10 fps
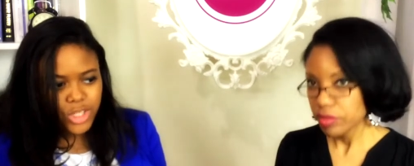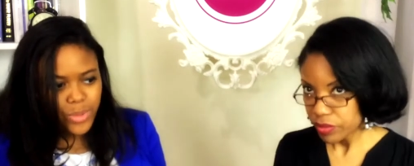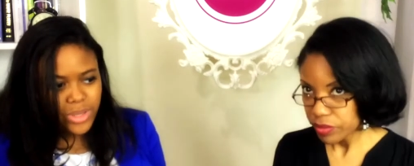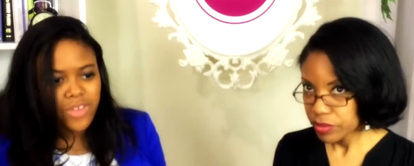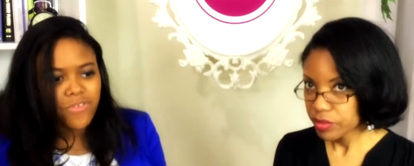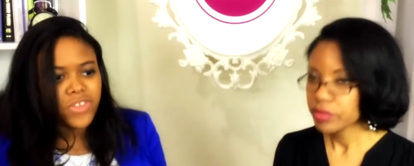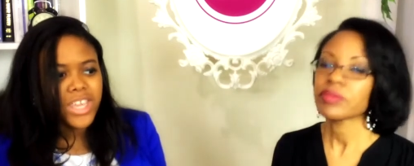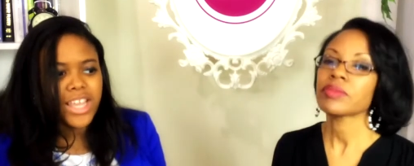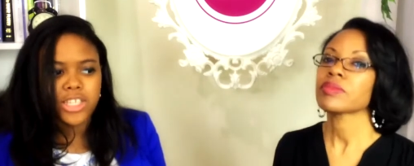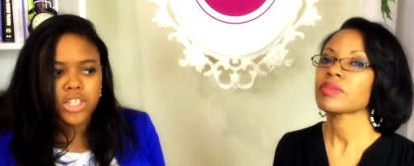Speaker 1: speaking
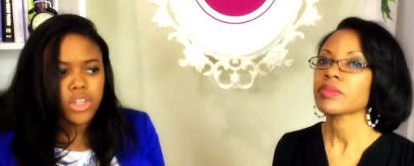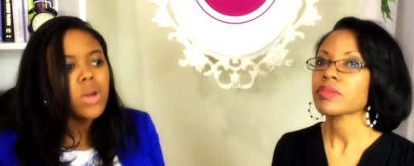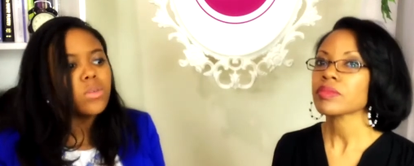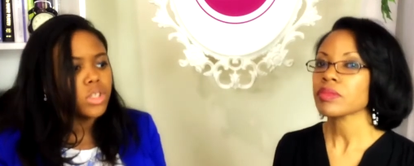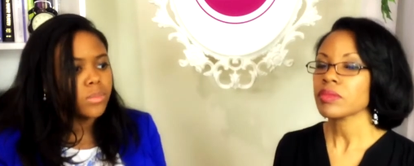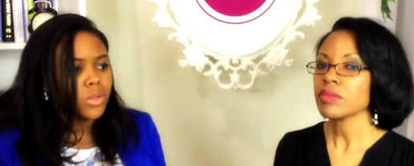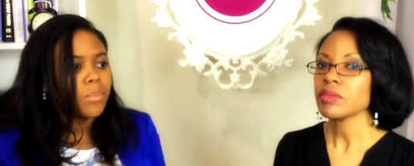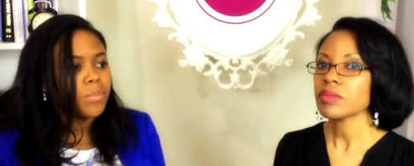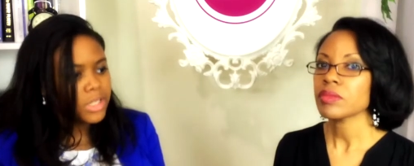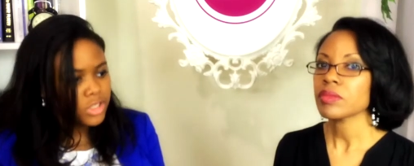fee. It's
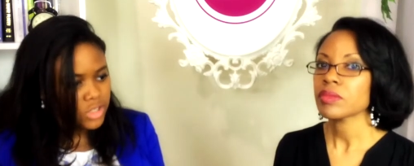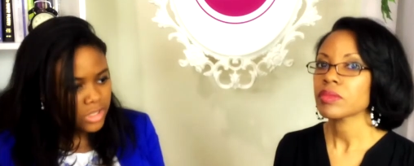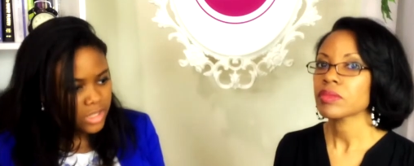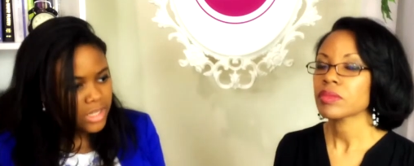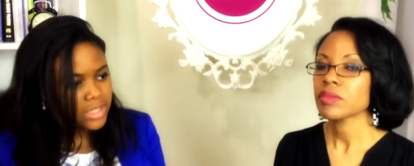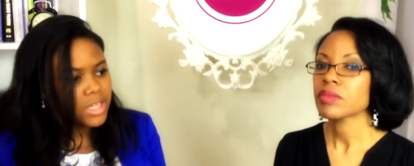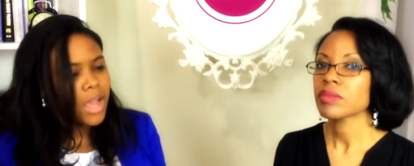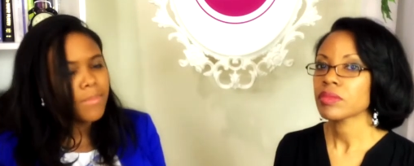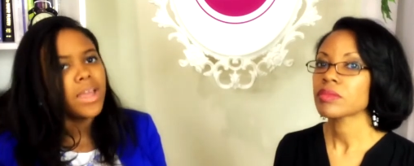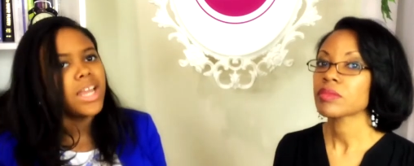negotiable, but she does
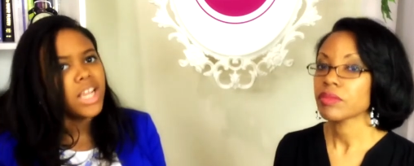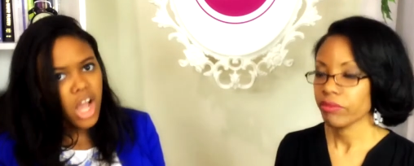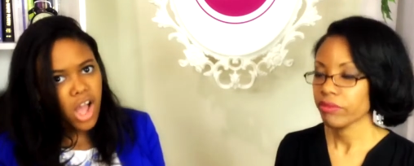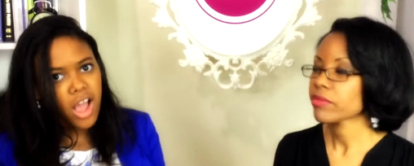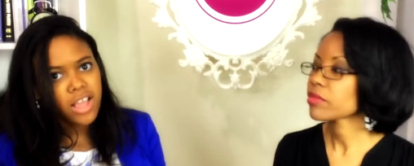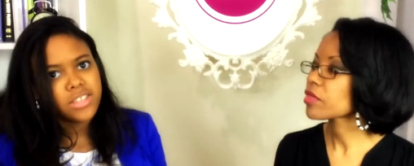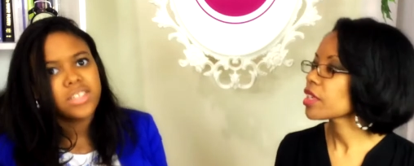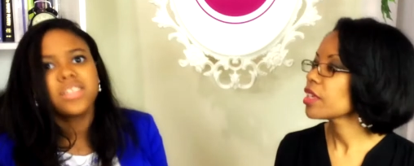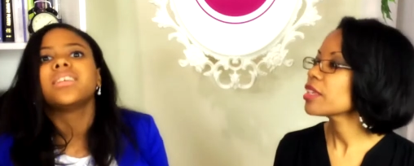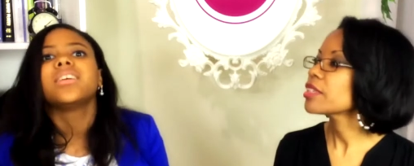come at a
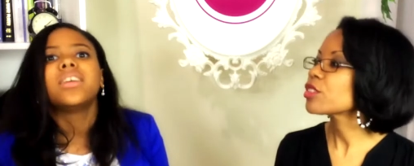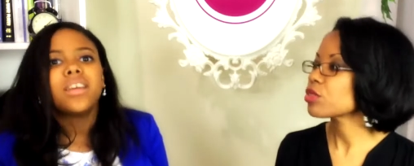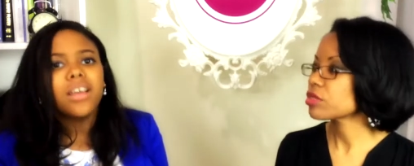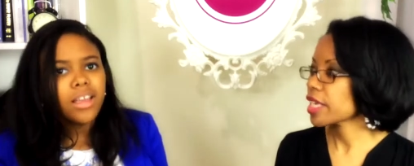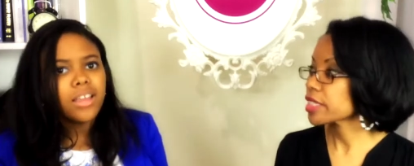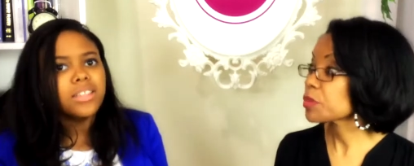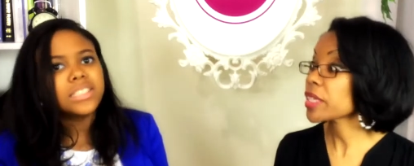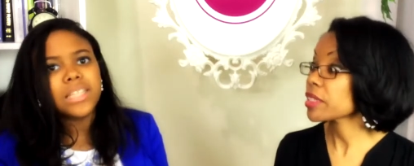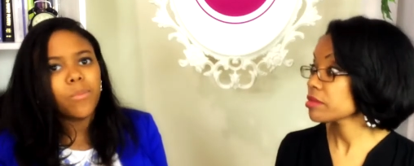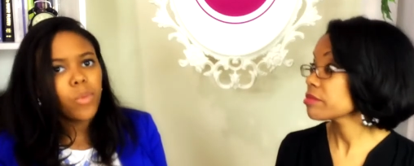cost. Correct. In
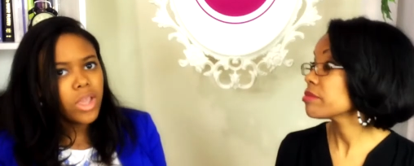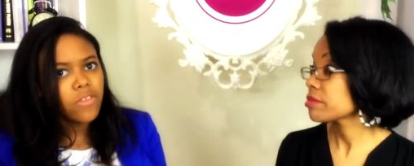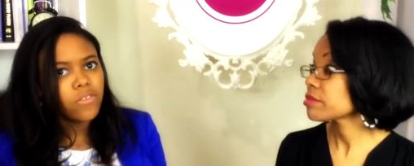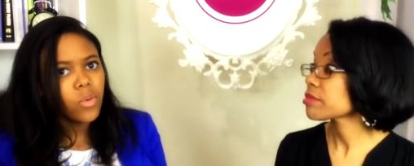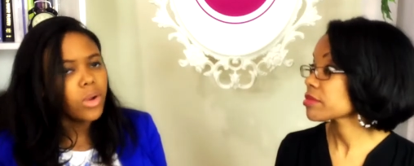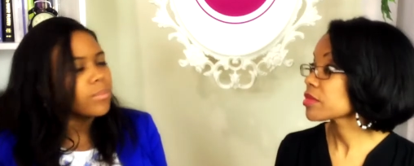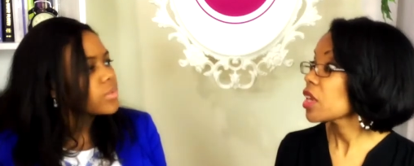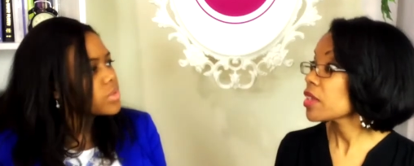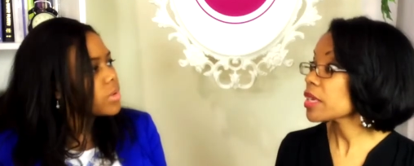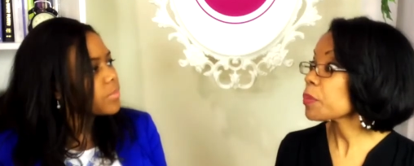because, some way or form.
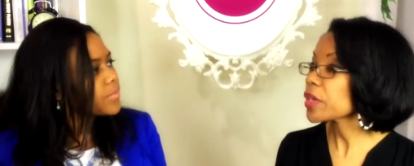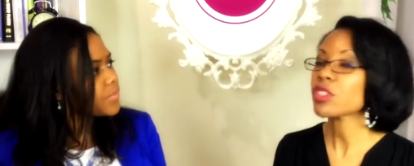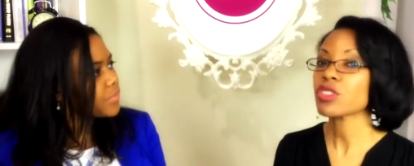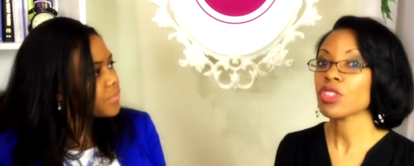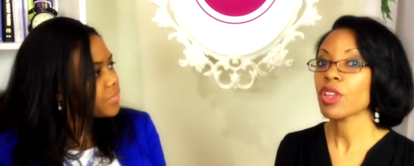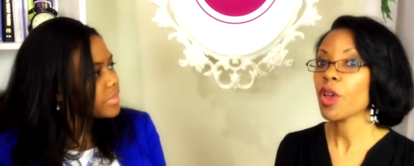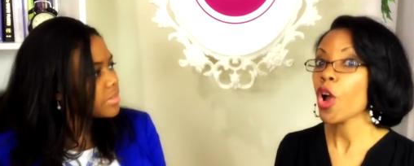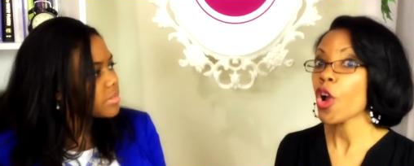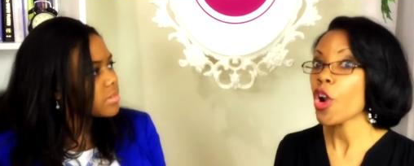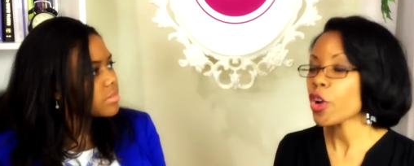So.
Speaker 2: Yeah, because
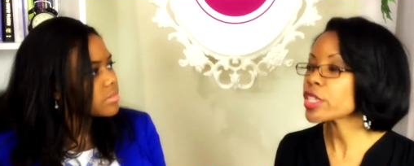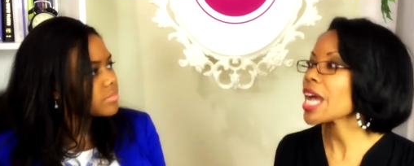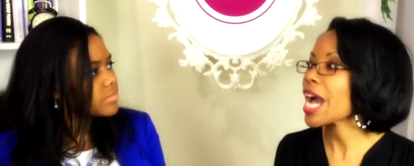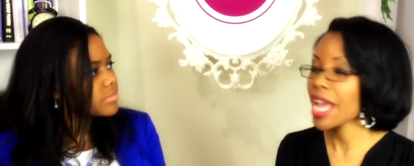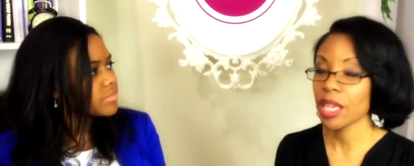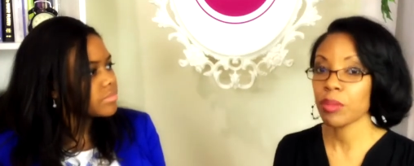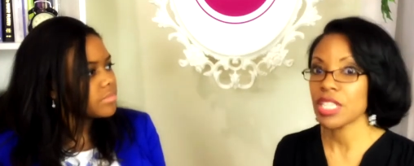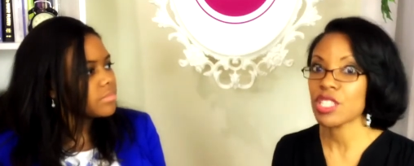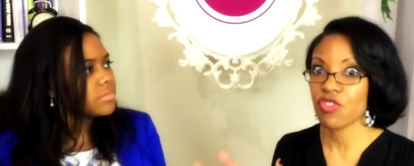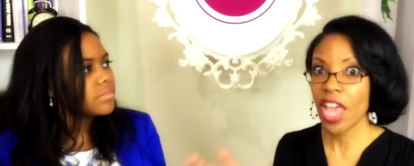her time
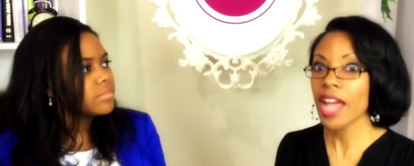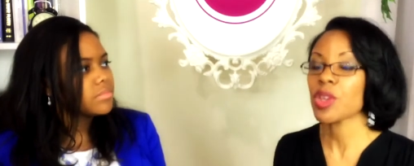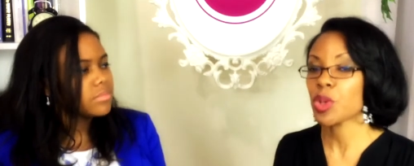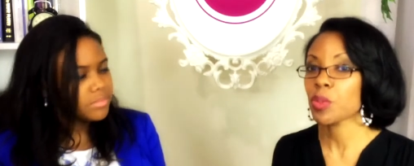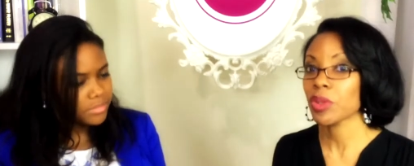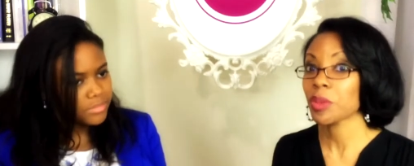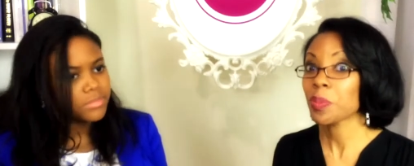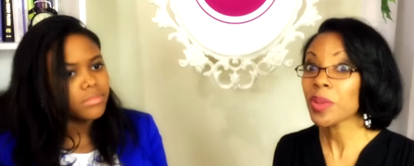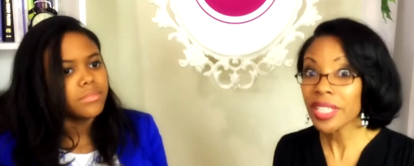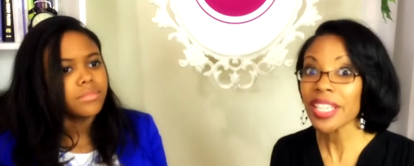is
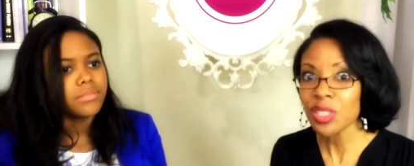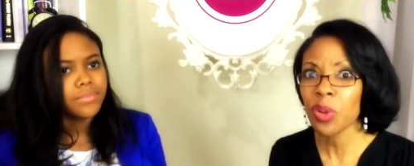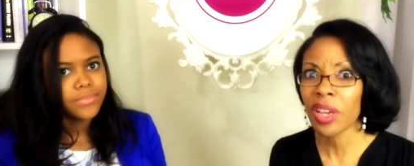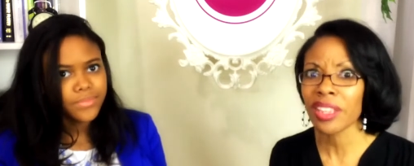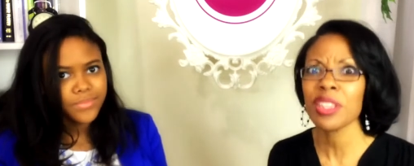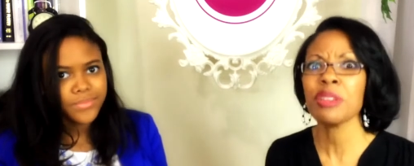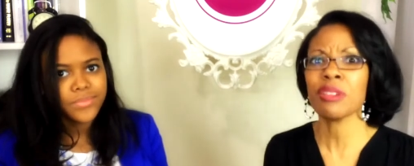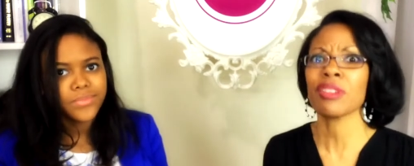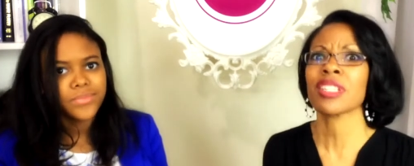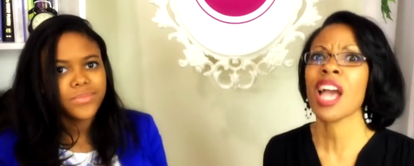valuable. But guess what?
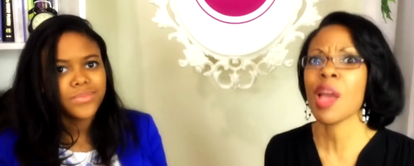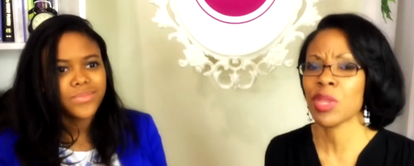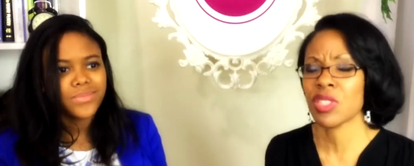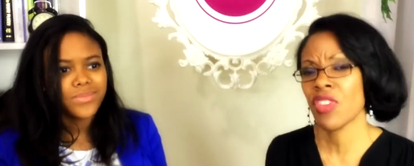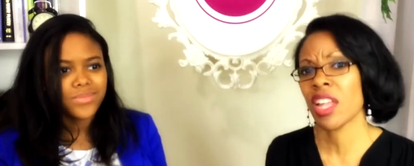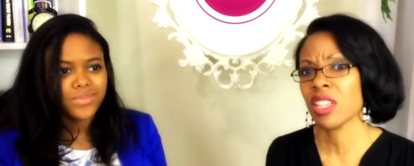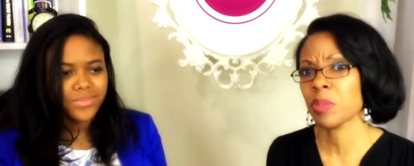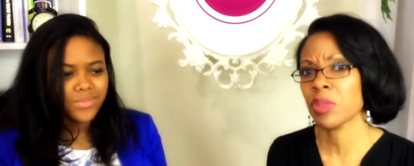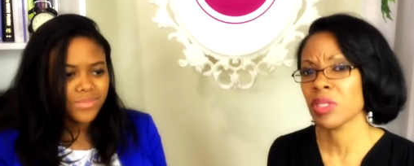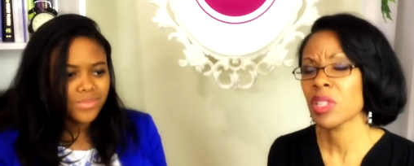Your time is
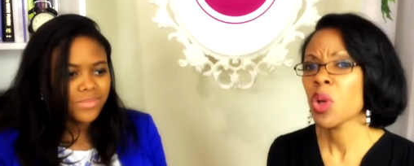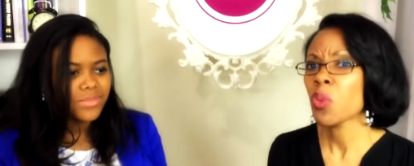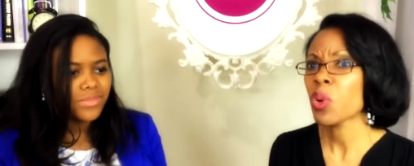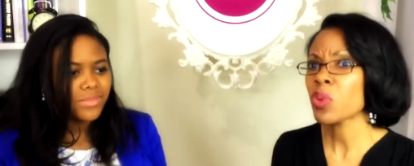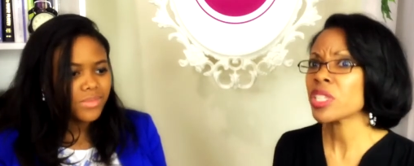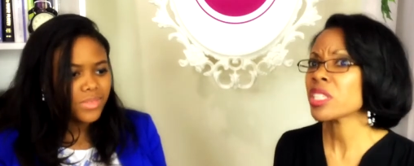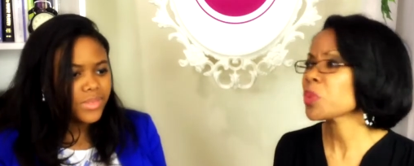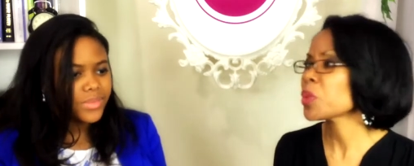valuable. When we're dealing